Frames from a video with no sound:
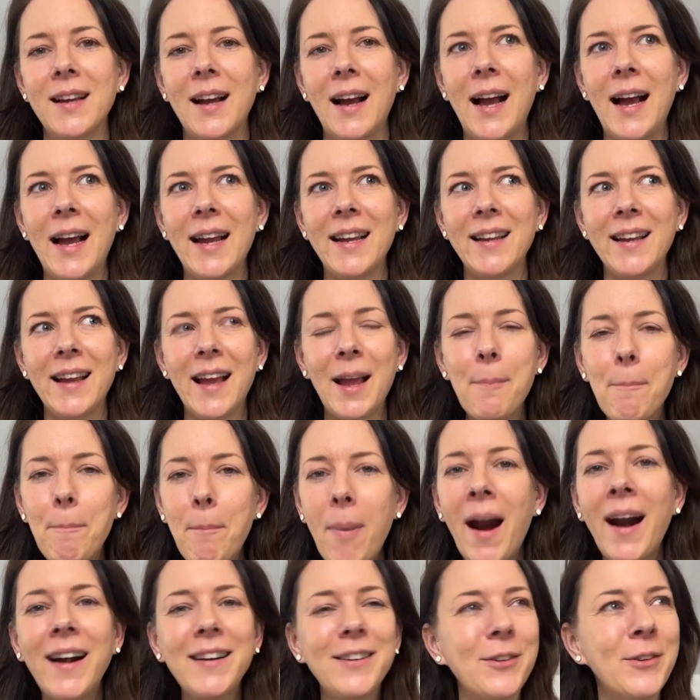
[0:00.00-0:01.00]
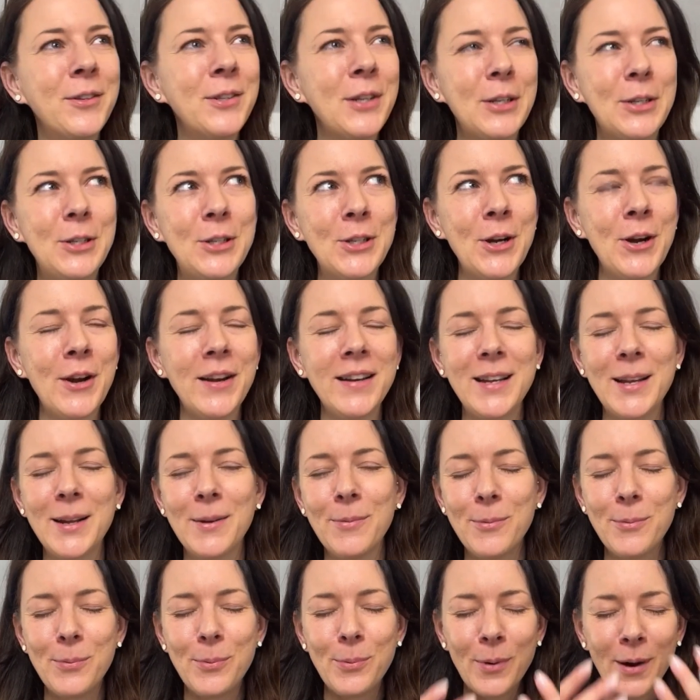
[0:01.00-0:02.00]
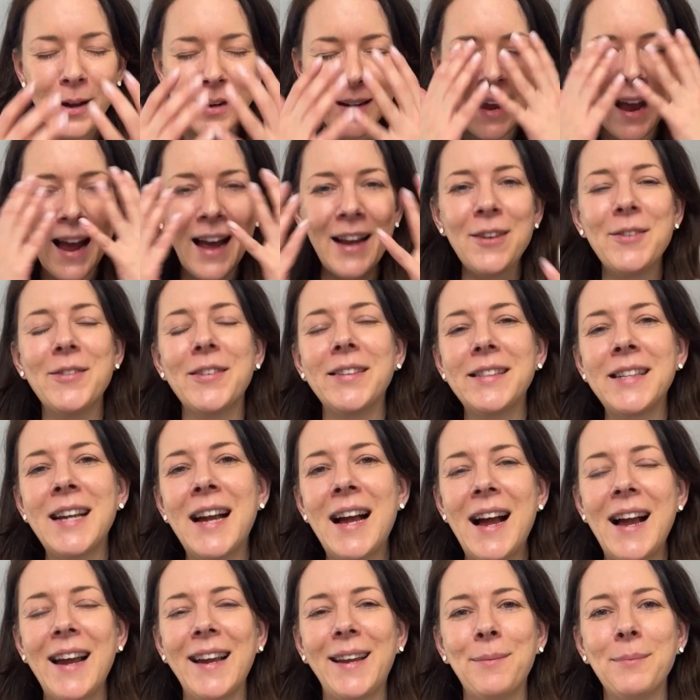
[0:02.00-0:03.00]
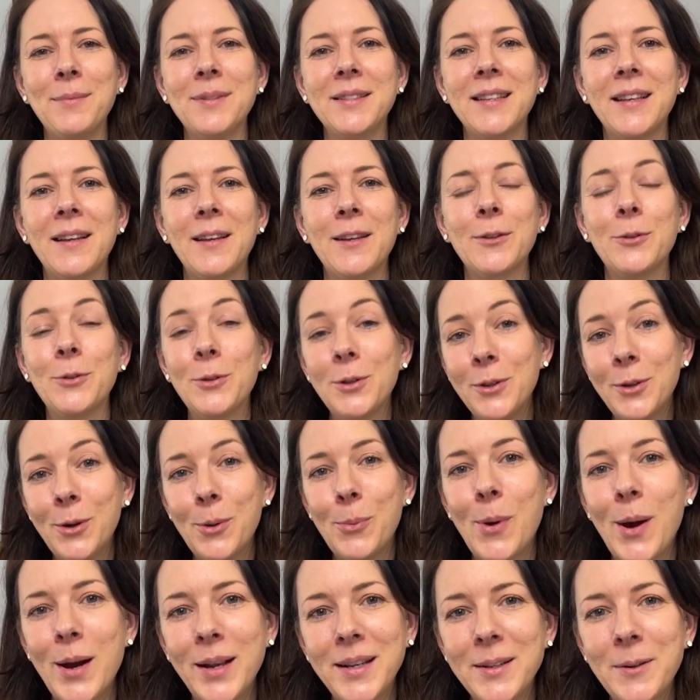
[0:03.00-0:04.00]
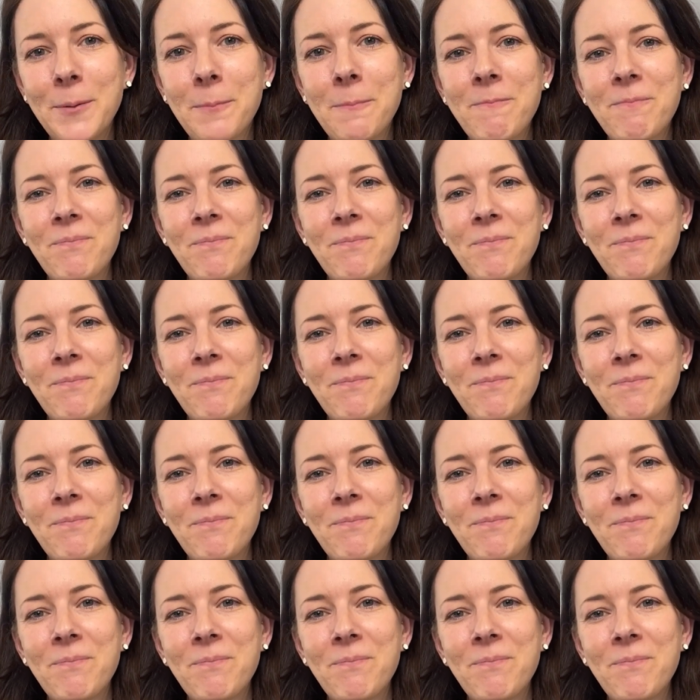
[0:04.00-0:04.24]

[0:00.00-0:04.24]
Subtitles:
I embarked on a journey 100 times. Do you know what?